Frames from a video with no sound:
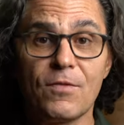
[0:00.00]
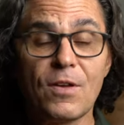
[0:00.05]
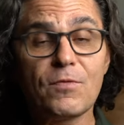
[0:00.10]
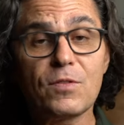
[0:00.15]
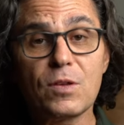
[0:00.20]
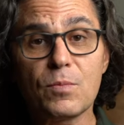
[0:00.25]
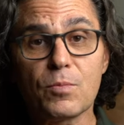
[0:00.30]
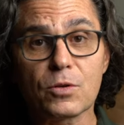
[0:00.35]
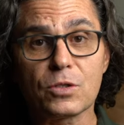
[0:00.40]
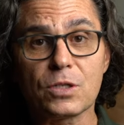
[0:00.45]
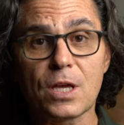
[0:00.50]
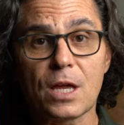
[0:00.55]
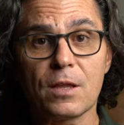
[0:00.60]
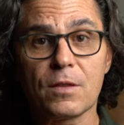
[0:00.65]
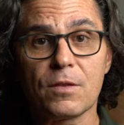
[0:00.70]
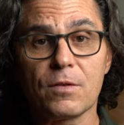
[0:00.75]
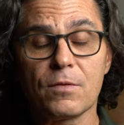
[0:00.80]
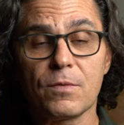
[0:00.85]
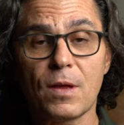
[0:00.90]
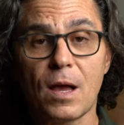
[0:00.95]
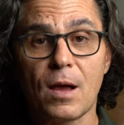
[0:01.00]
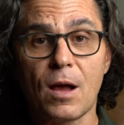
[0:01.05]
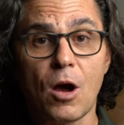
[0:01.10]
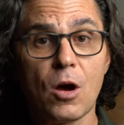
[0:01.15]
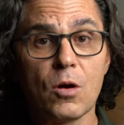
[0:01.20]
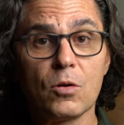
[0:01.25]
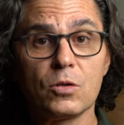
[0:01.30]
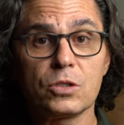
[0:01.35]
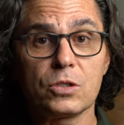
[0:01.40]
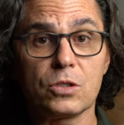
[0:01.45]
50% of the
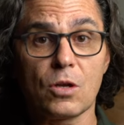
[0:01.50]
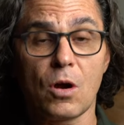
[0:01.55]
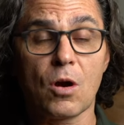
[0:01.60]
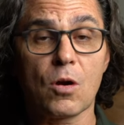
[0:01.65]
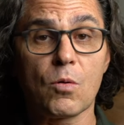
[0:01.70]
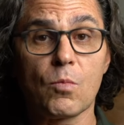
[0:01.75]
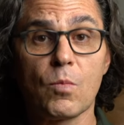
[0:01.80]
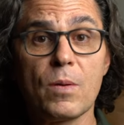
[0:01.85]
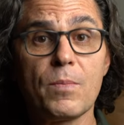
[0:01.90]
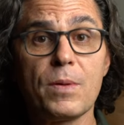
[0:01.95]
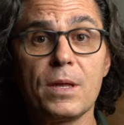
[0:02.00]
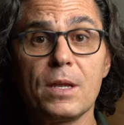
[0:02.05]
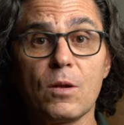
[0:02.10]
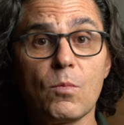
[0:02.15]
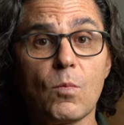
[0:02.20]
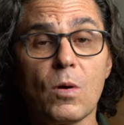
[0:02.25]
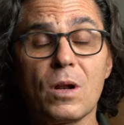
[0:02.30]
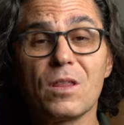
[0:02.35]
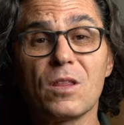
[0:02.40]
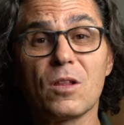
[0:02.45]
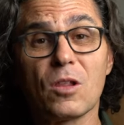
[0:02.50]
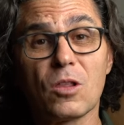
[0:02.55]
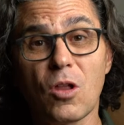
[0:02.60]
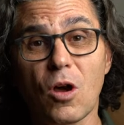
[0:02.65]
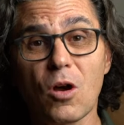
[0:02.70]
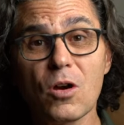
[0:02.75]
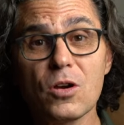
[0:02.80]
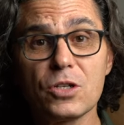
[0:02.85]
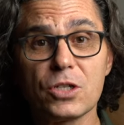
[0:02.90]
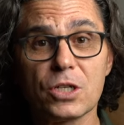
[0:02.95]
hosts are women, and one of the mm.
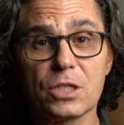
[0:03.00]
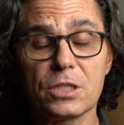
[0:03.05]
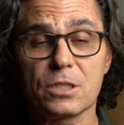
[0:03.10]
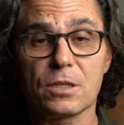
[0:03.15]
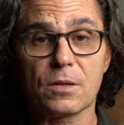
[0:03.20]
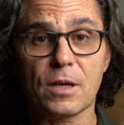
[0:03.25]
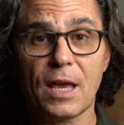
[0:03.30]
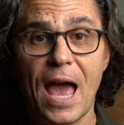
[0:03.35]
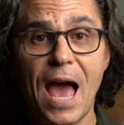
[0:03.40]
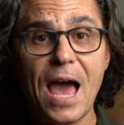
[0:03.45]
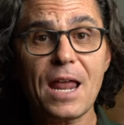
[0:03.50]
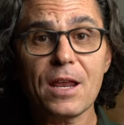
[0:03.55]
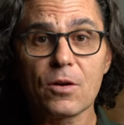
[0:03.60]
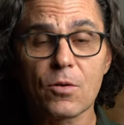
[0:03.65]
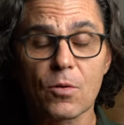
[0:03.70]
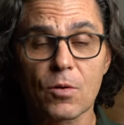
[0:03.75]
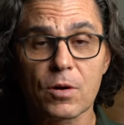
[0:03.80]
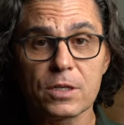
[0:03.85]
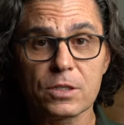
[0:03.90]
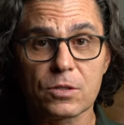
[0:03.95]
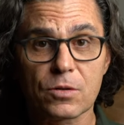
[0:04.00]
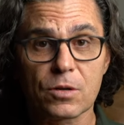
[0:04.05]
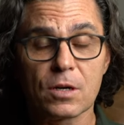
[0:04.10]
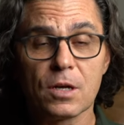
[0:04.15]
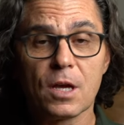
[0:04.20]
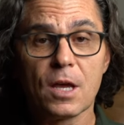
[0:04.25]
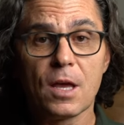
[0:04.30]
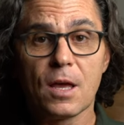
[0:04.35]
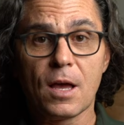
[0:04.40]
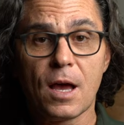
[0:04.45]
largest categories
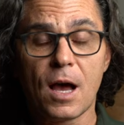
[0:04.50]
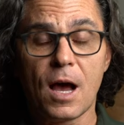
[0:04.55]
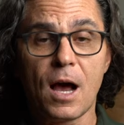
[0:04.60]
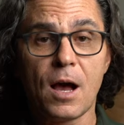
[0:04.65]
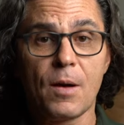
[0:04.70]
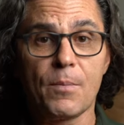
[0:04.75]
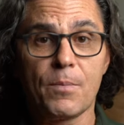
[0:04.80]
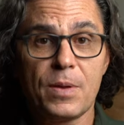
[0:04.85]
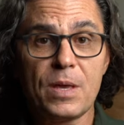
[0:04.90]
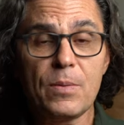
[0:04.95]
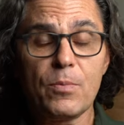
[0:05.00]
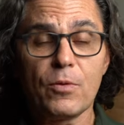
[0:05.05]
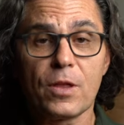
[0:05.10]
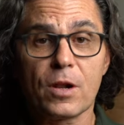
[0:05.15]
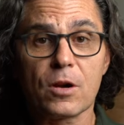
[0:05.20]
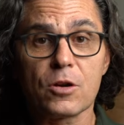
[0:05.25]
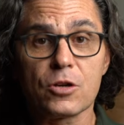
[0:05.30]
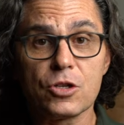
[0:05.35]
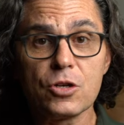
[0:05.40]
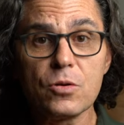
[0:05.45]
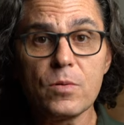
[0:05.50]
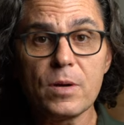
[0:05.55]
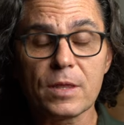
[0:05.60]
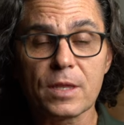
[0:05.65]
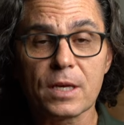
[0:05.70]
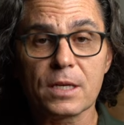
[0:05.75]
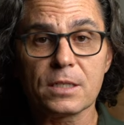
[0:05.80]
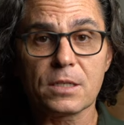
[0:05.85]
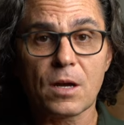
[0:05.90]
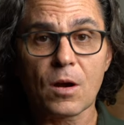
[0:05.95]
or um, people that are
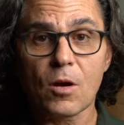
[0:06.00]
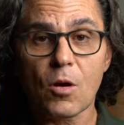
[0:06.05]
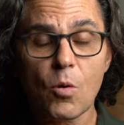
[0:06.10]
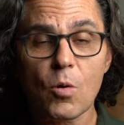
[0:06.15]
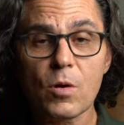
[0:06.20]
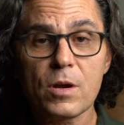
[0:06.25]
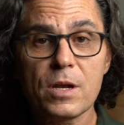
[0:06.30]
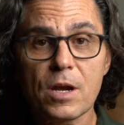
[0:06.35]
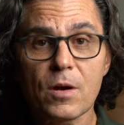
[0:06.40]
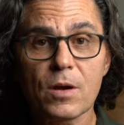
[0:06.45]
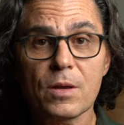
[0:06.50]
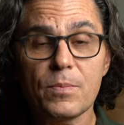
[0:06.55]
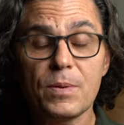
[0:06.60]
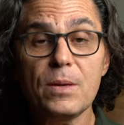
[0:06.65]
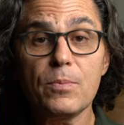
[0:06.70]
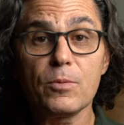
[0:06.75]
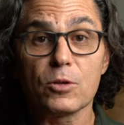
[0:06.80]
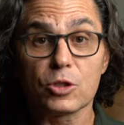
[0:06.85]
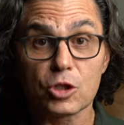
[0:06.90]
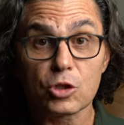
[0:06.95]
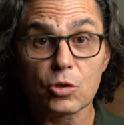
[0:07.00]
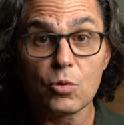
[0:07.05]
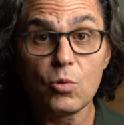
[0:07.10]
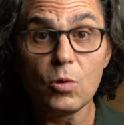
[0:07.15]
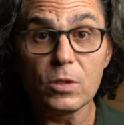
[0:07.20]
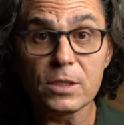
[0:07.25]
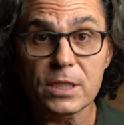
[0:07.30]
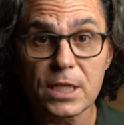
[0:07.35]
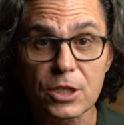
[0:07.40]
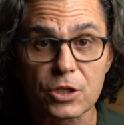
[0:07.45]
doing this are ordinary people,
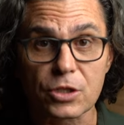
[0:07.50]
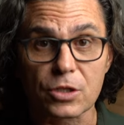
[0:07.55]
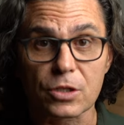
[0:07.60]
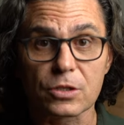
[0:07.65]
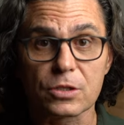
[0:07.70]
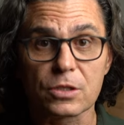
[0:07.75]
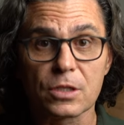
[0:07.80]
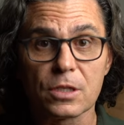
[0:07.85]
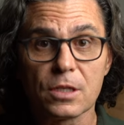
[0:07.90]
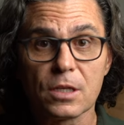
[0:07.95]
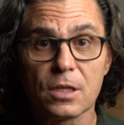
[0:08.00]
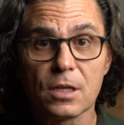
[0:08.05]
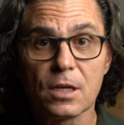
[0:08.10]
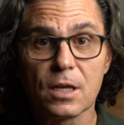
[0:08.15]
school teachers.